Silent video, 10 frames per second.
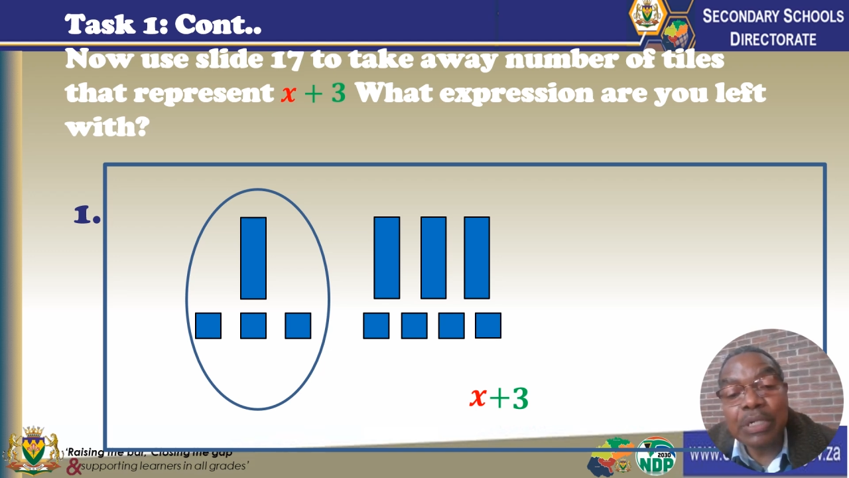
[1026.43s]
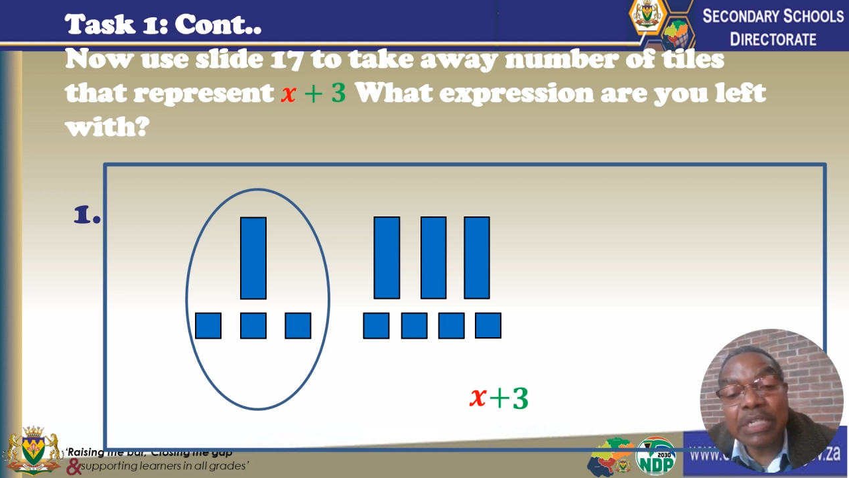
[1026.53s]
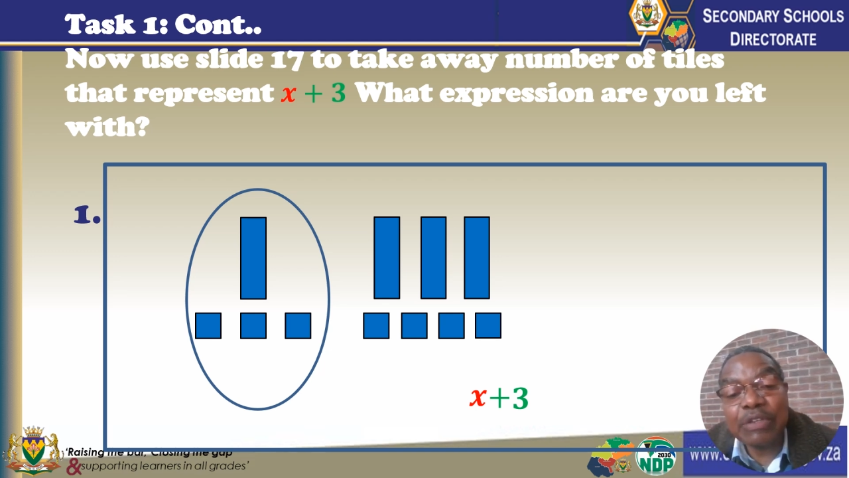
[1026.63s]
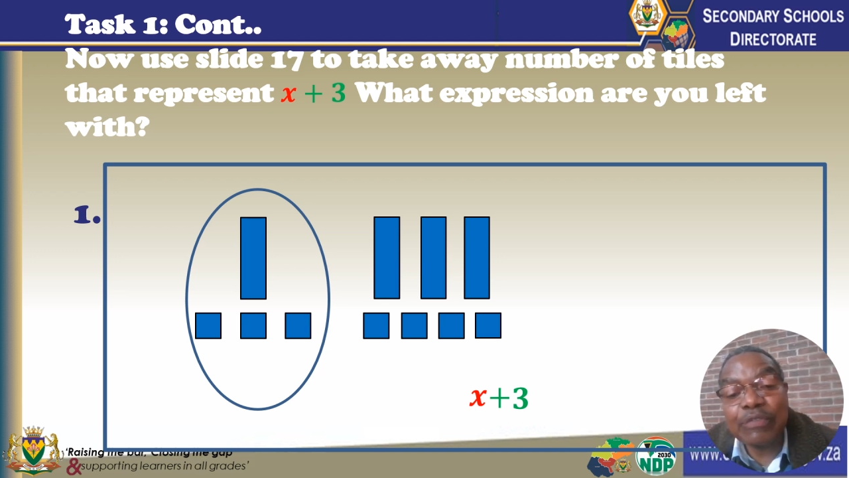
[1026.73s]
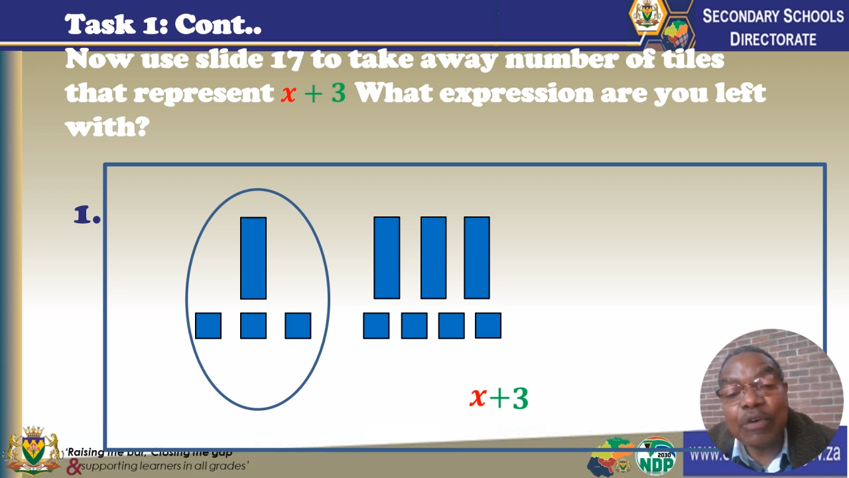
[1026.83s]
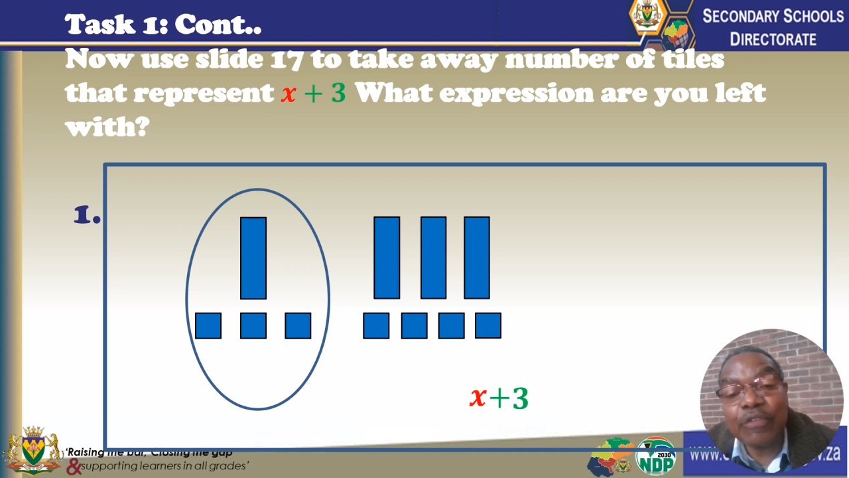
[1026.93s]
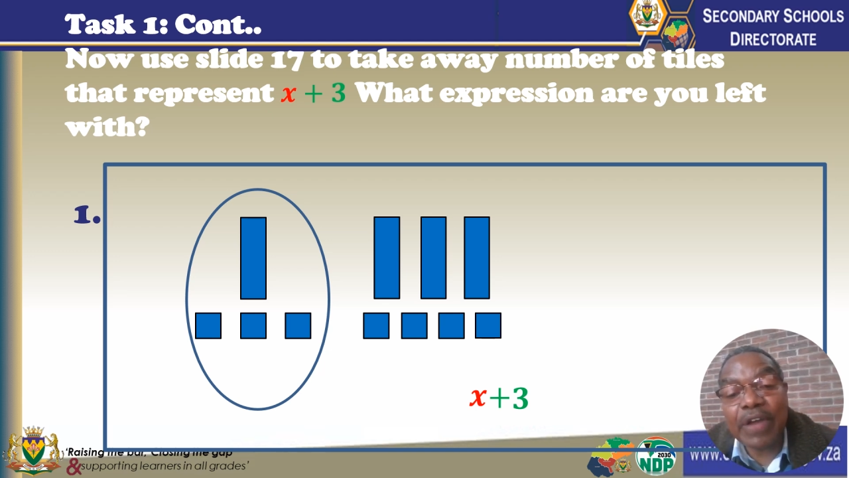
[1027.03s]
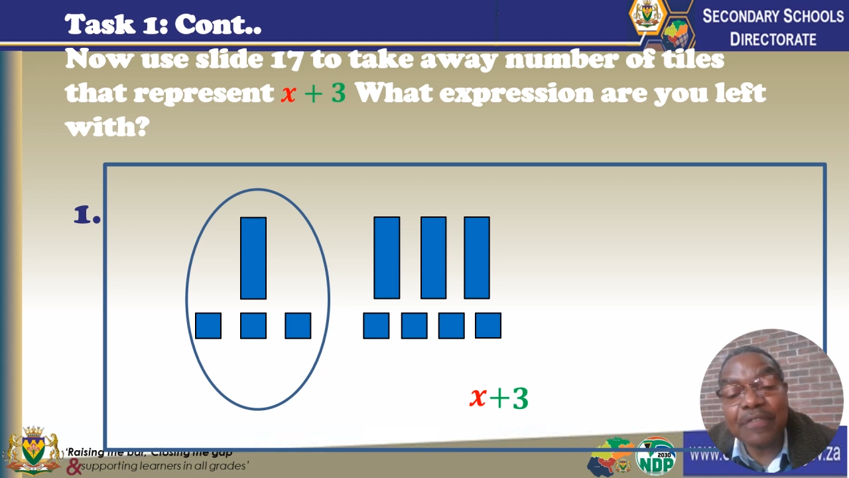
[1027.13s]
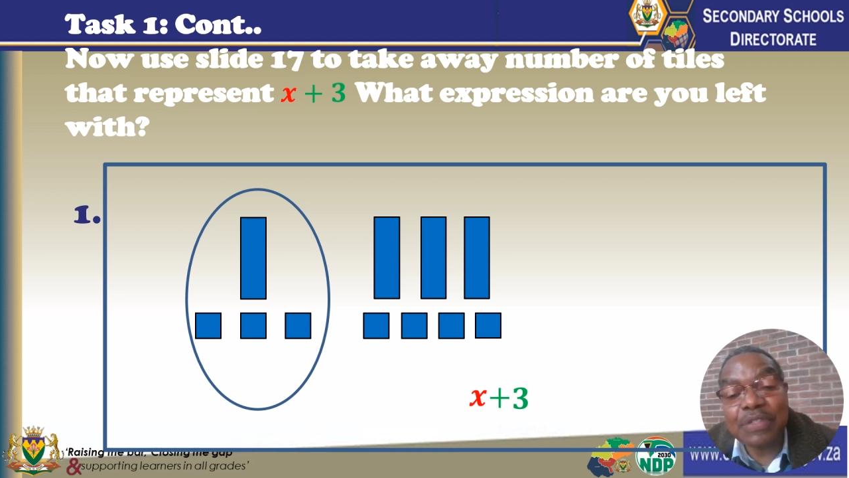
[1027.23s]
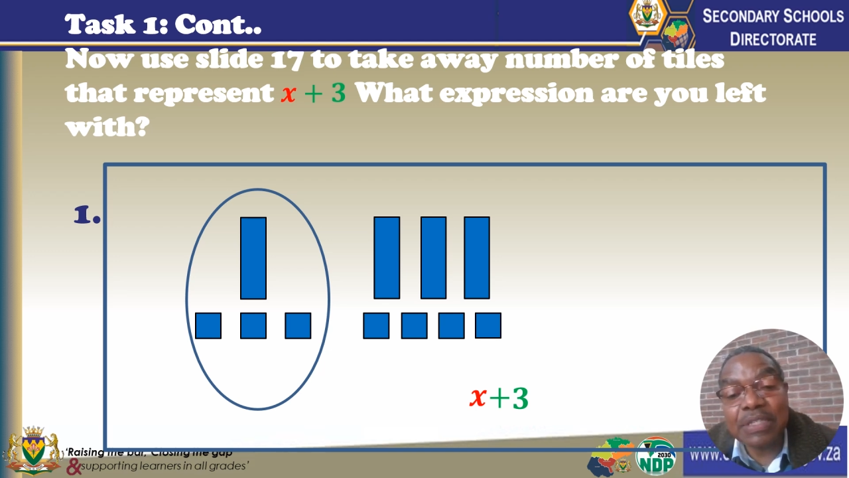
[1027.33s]
3, 4,
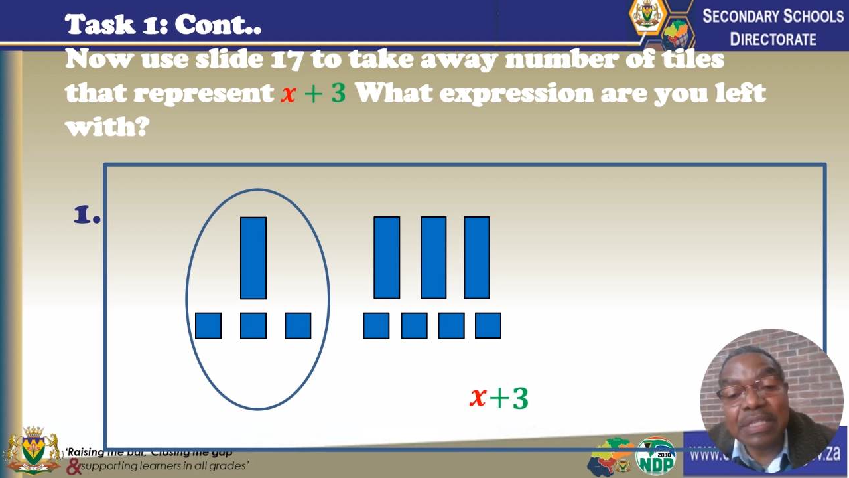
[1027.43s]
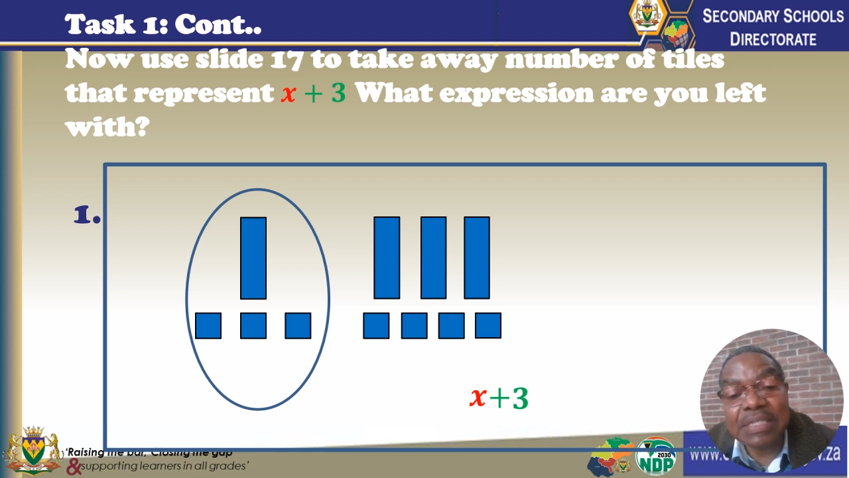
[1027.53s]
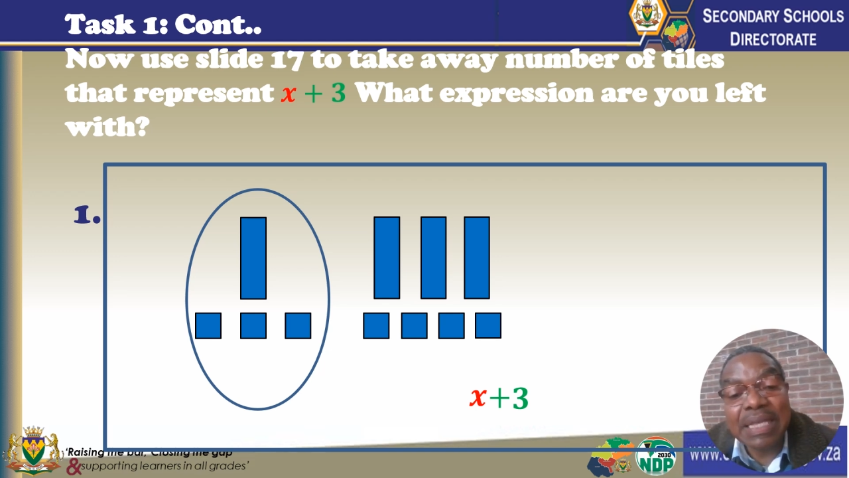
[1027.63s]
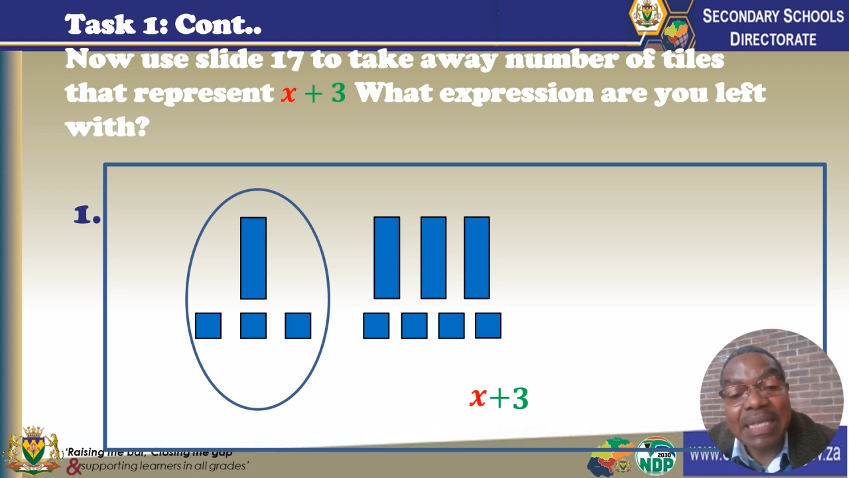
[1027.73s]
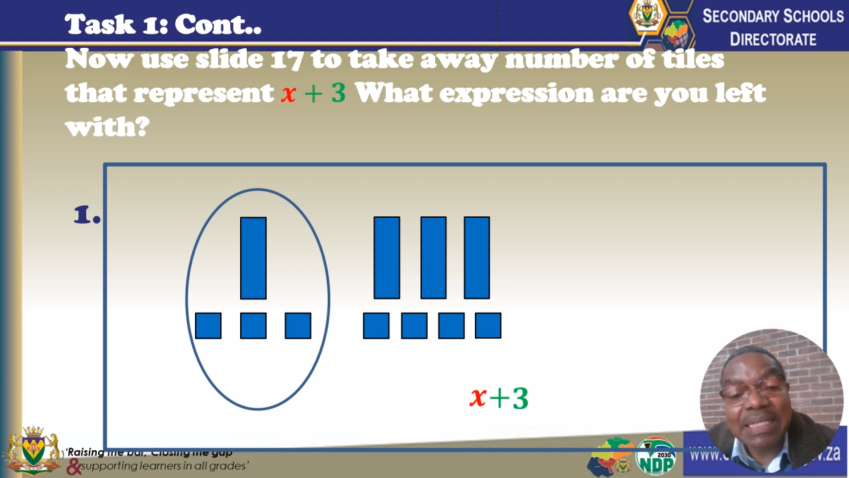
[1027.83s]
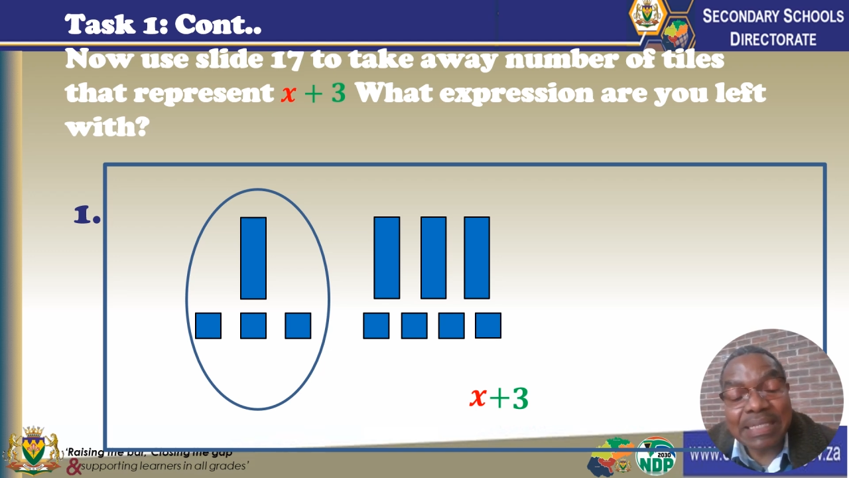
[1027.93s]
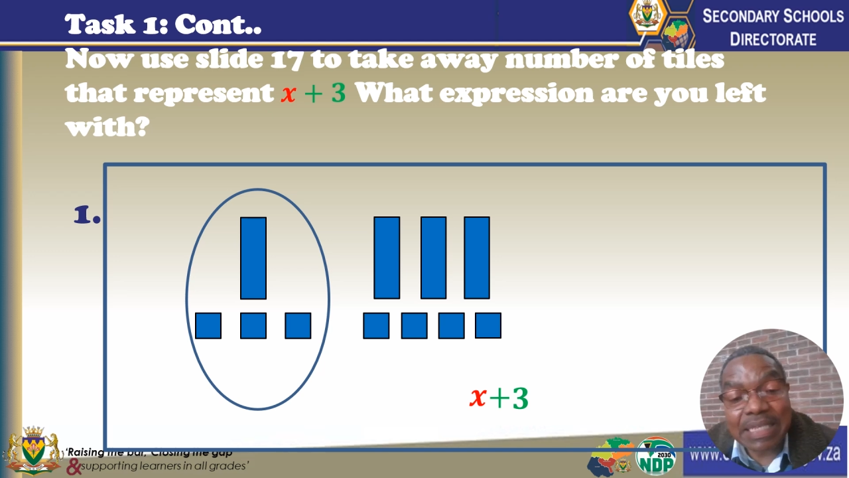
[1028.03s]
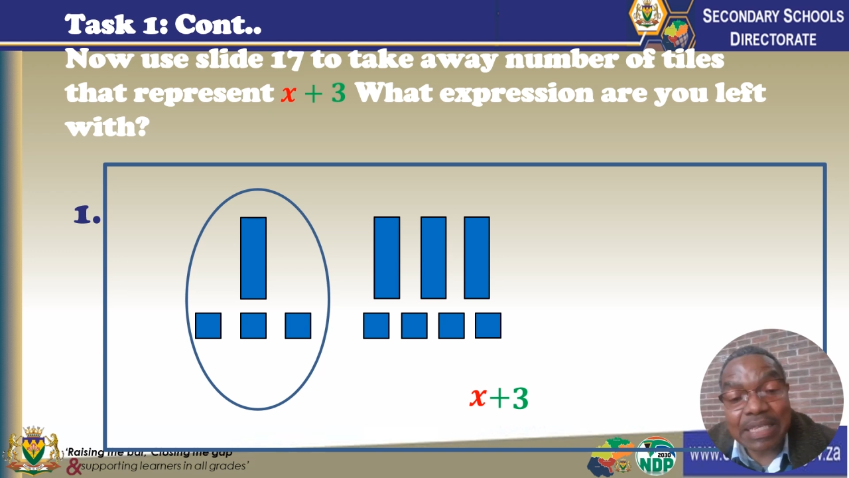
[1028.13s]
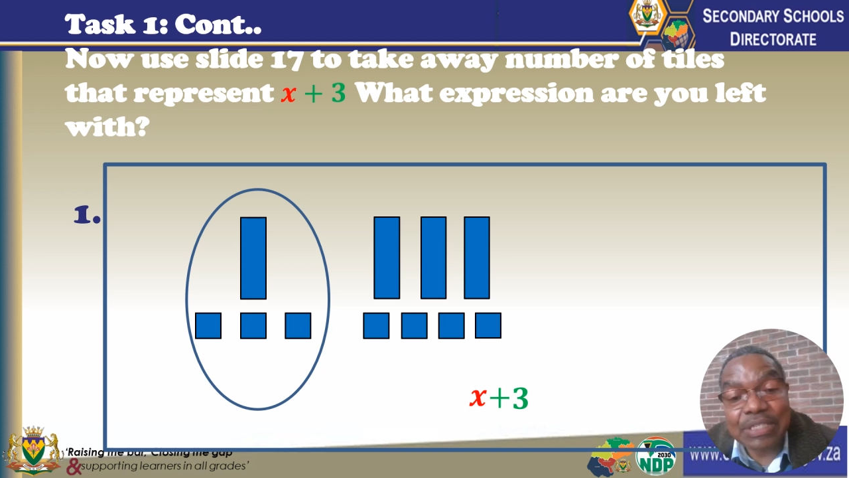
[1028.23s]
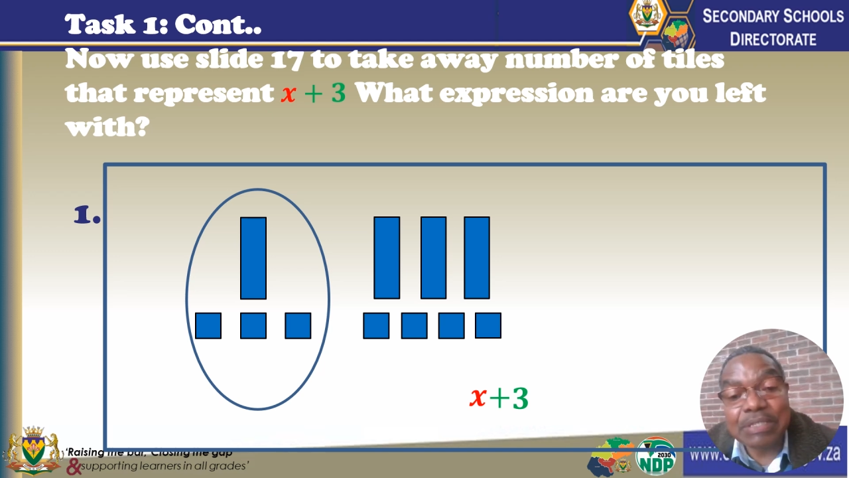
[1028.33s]
5, 6,
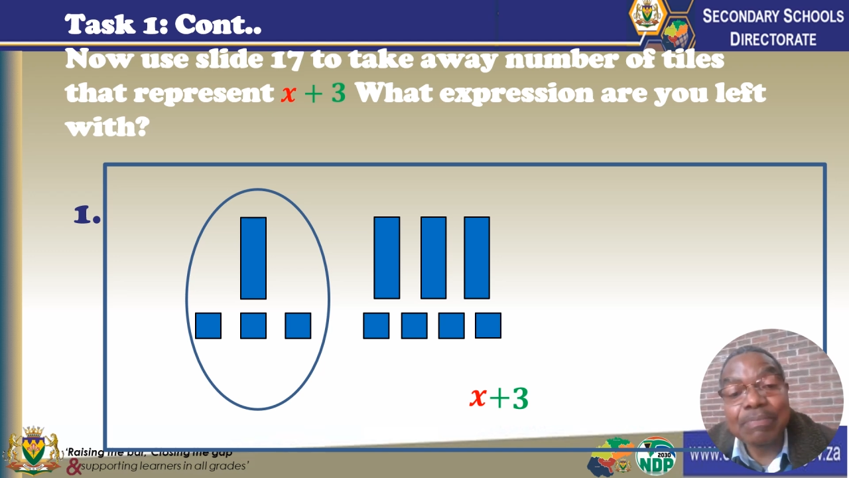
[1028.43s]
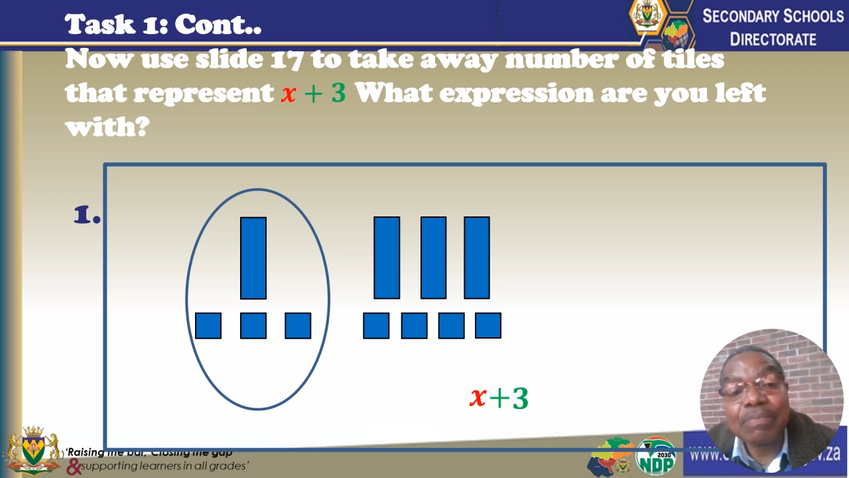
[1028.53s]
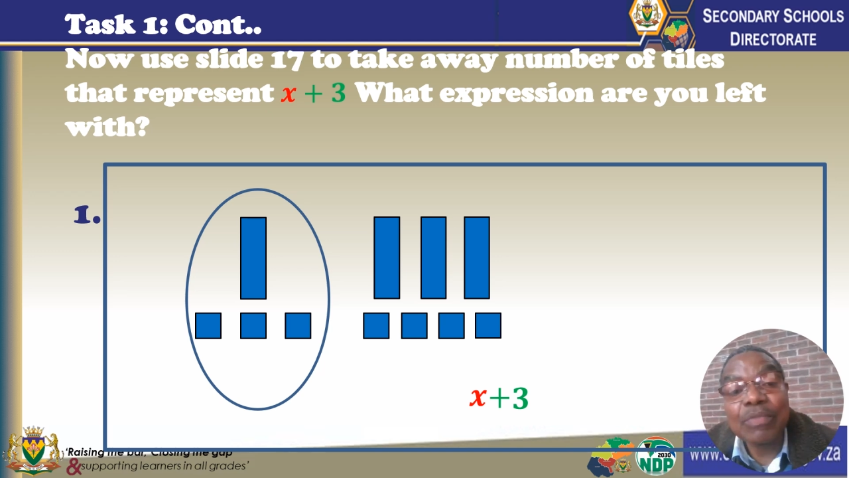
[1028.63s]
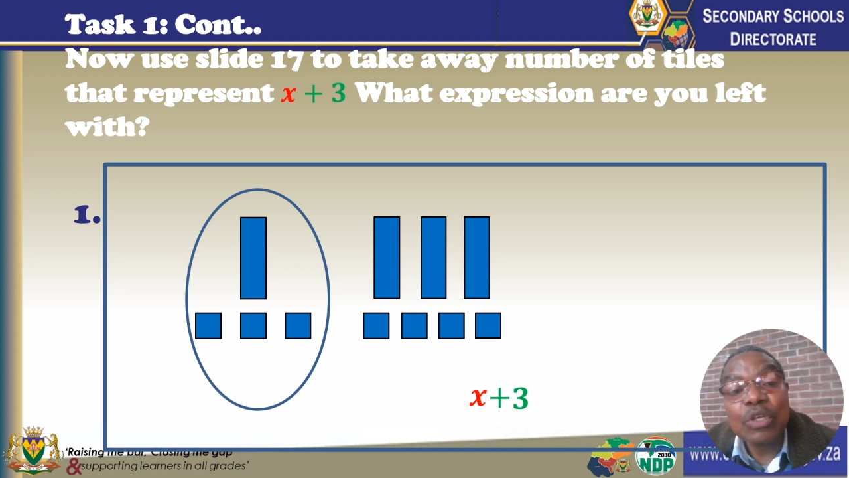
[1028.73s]
6.